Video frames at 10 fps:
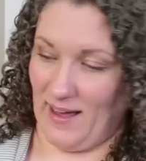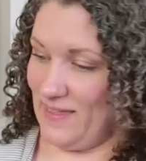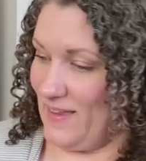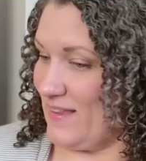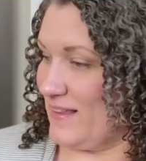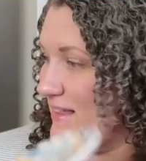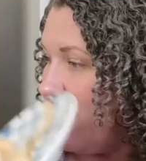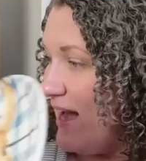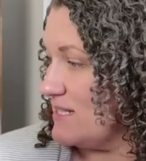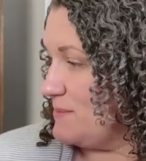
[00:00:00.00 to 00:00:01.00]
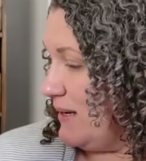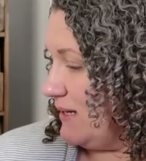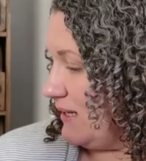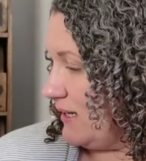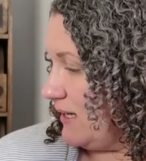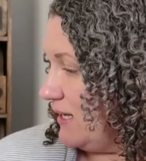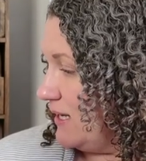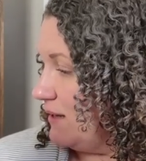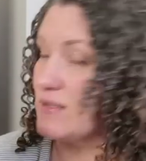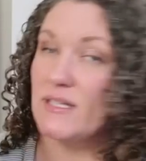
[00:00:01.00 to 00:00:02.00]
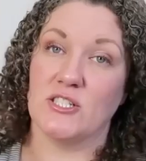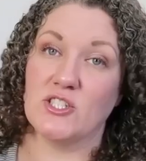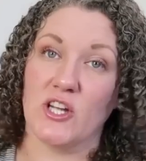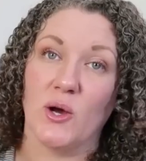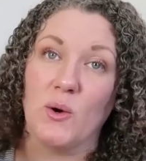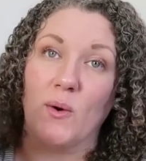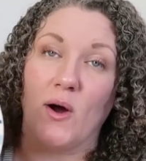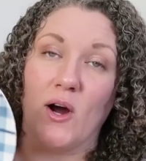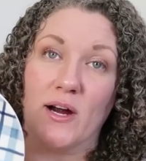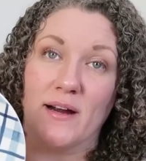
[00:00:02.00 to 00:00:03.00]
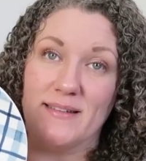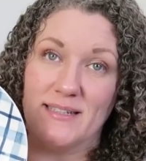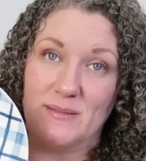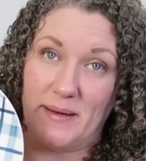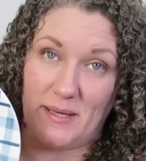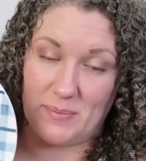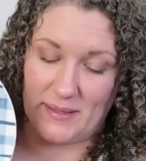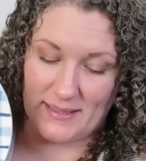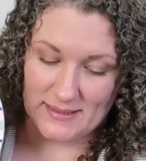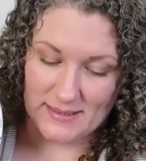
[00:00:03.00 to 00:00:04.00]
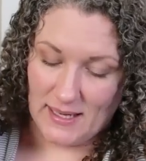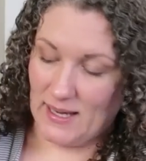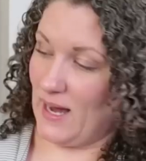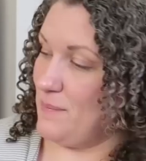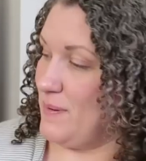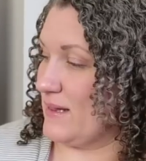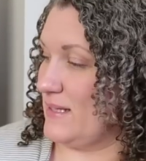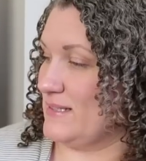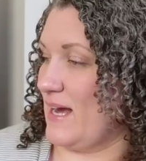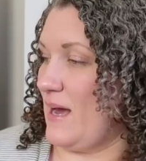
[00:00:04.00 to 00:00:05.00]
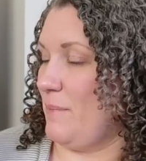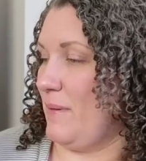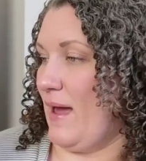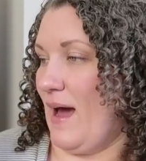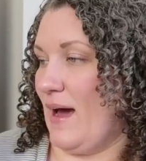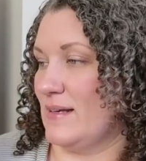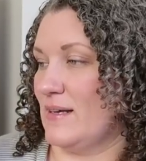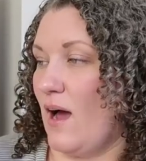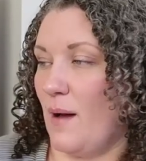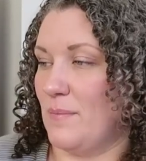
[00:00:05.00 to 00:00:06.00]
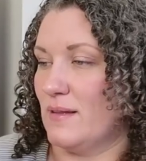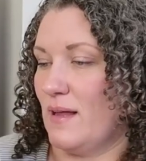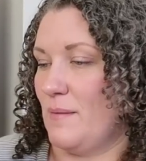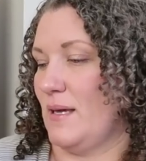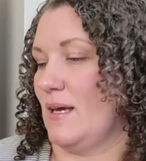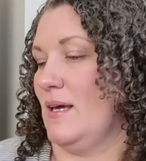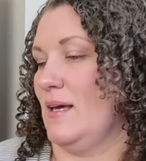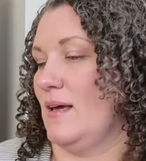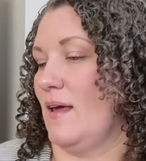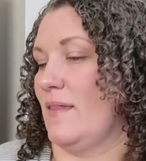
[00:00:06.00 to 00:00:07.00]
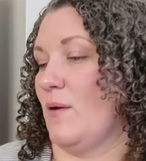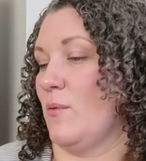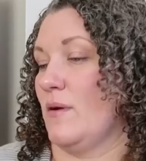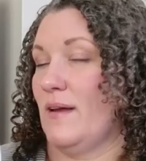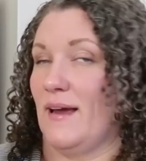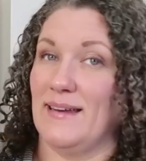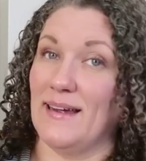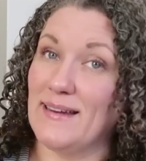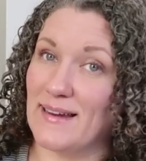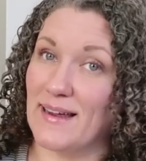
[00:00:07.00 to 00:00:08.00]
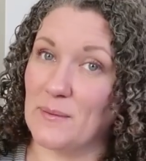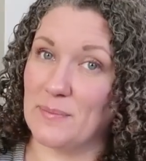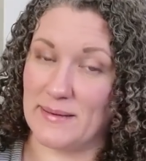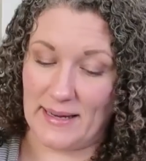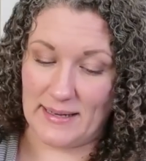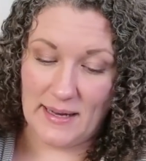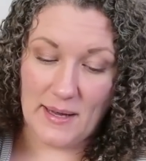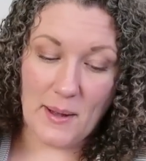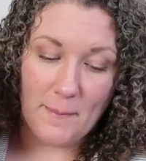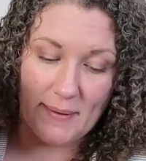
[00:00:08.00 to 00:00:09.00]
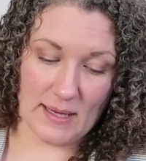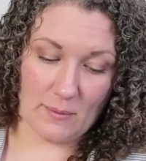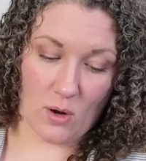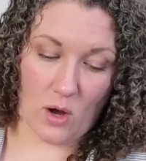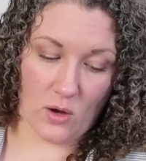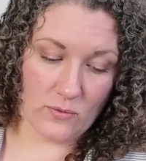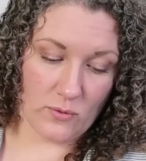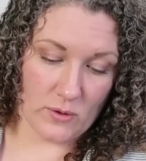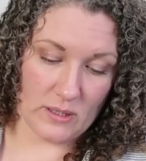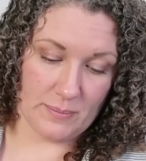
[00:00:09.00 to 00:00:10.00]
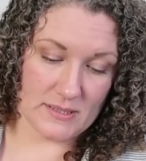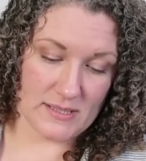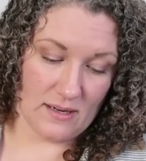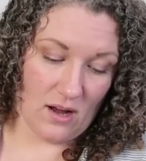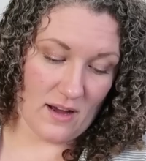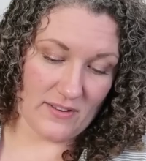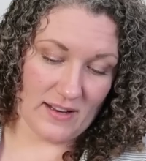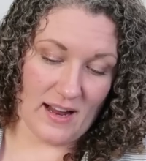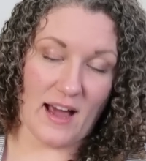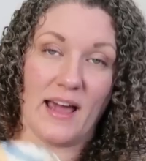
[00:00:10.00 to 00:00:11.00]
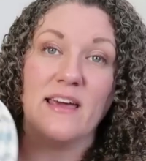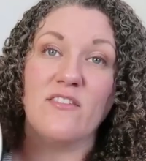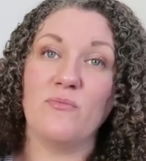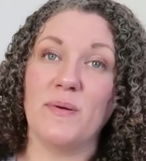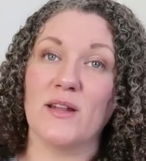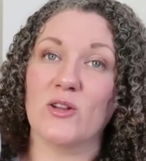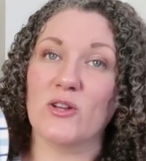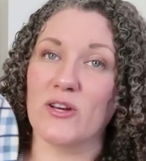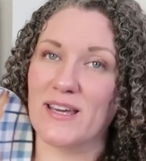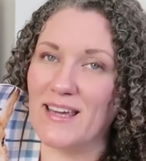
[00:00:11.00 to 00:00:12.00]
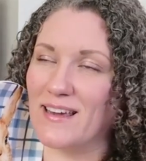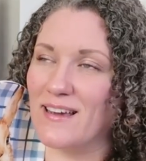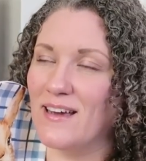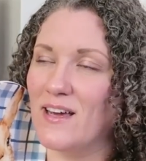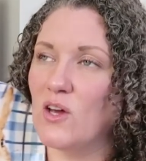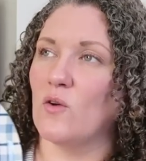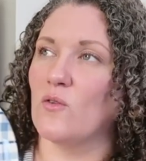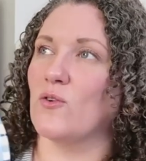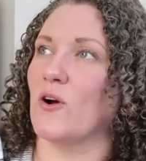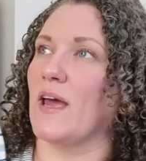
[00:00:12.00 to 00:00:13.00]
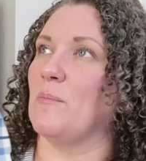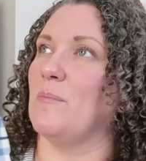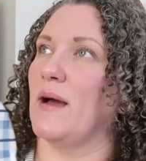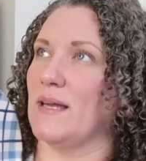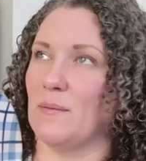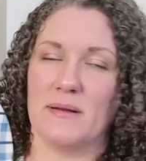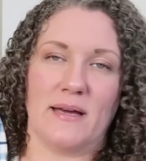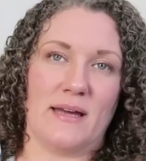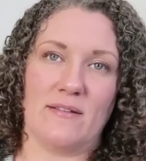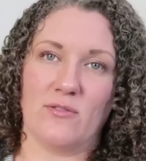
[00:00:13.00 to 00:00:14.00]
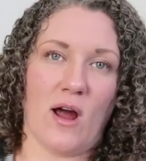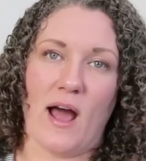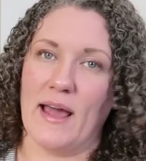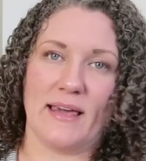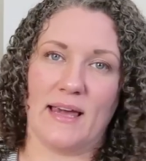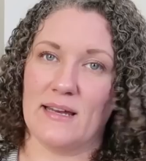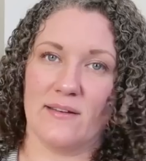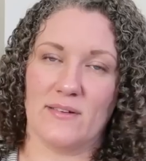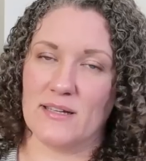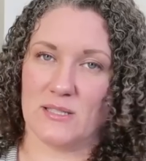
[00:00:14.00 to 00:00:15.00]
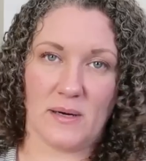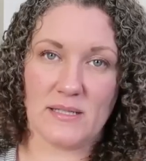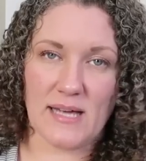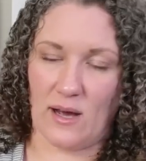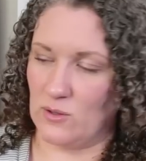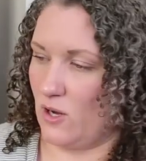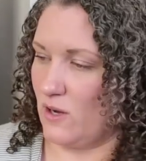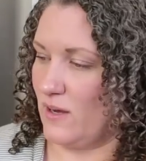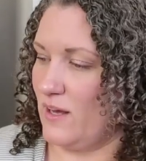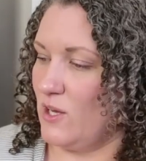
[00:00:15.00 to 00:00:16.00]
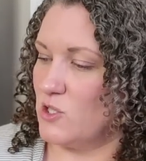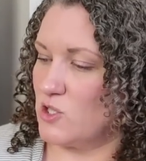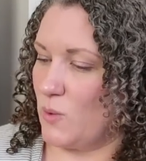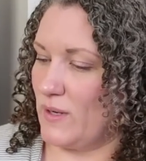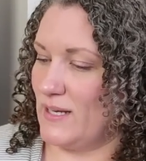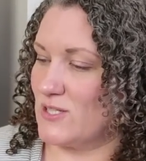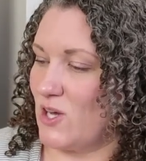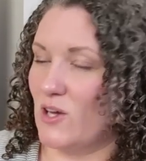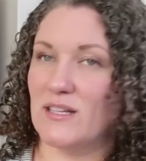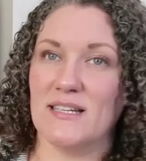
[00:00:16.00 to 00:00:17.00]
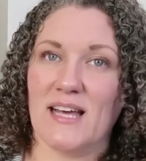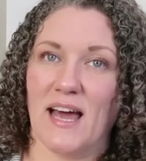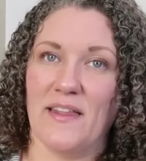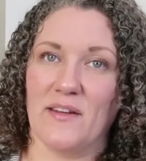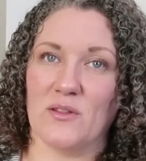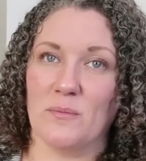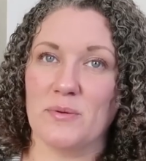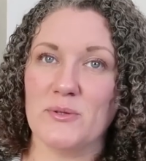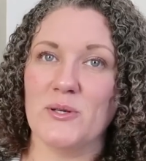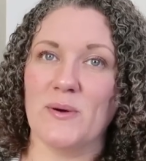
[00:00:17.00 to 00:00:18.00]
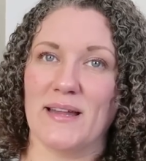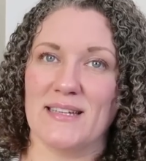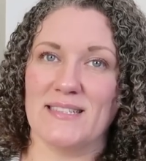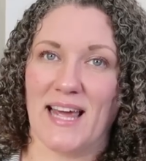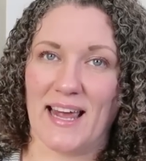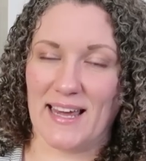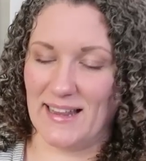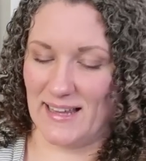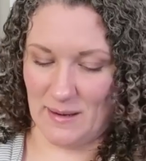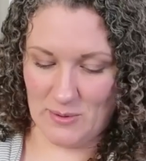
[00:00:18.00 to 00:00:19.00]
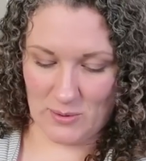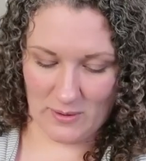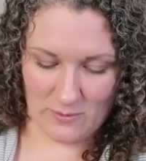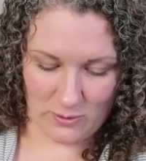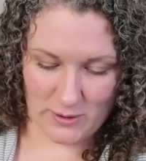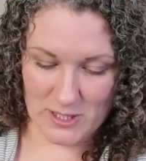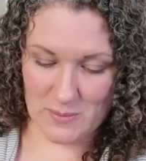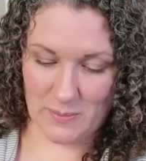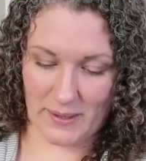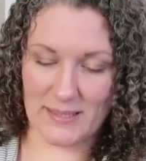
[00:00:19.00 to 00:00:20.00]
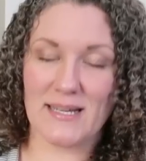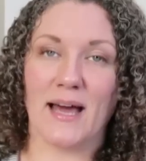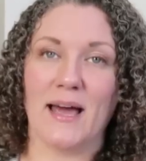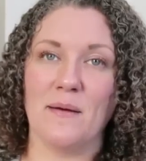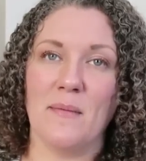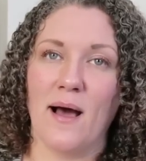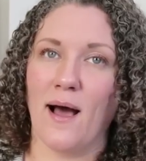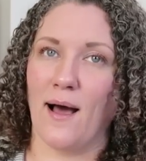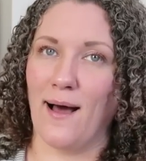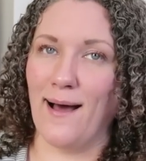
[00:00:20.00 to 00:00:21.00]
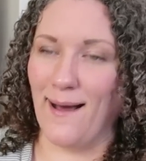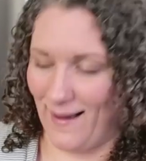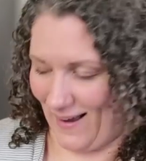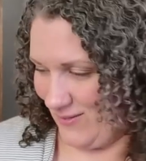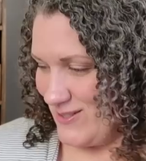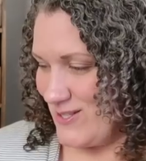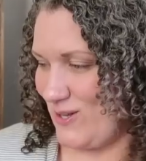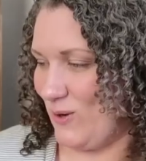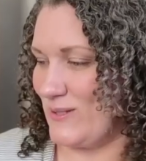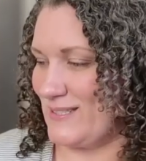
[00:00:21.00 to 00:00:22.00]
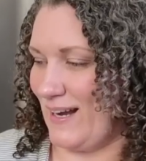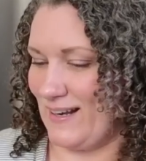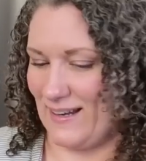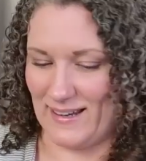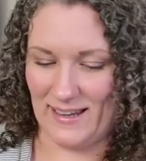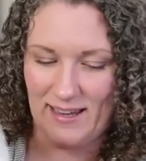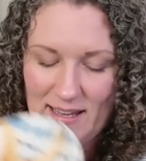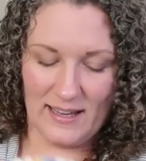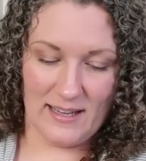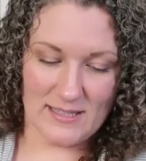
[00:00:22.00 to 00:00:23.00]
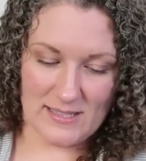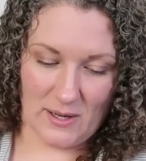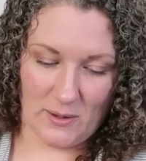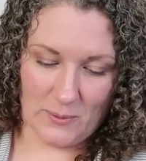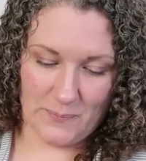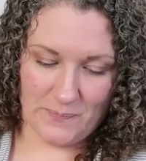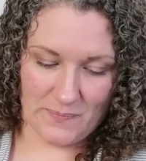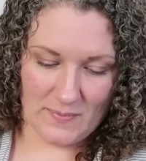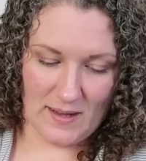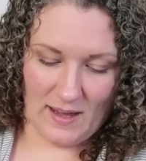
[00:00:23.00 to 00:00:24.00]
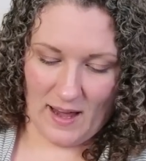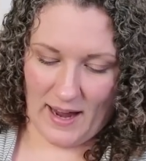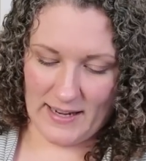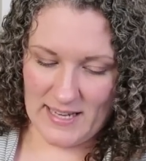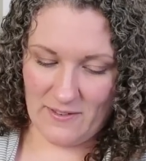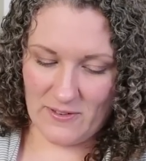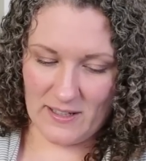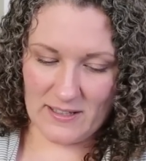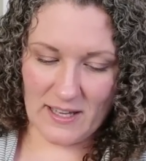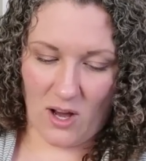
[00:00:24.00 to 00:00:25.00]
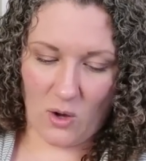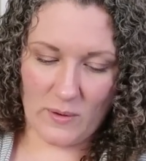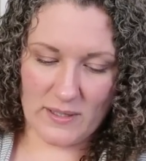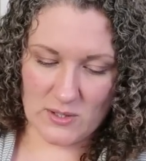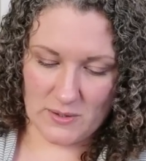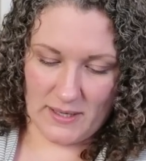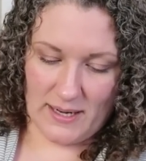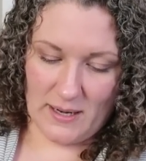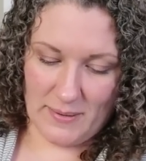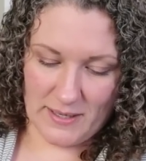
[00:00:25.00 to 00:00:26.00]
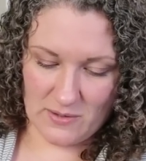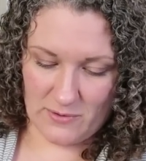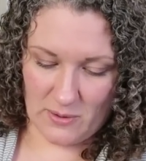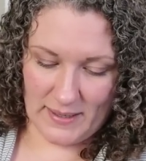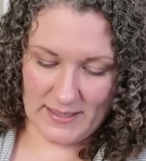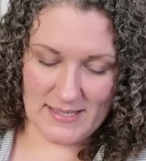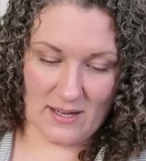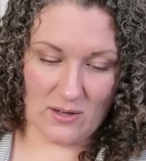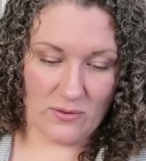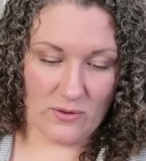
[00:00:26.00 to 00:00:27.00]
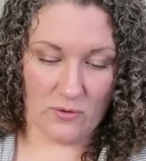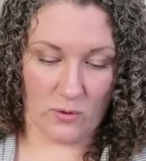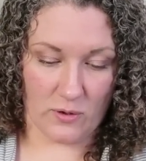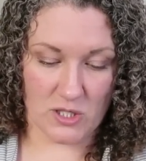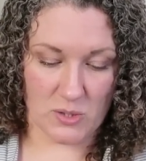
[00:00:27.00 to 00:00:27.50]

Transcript: And then the last bunny I was gonna show are these bunny plates. I picked these up at Hobby Lobby. They were $9.99 a plate, but they were all 40% off, and I have been looking for a bunny plate for I can't even express how long. So when I saw these and they're the blue and the tan that I'm doing for springtime, I was so excited. So I definitely always create a budget for myself for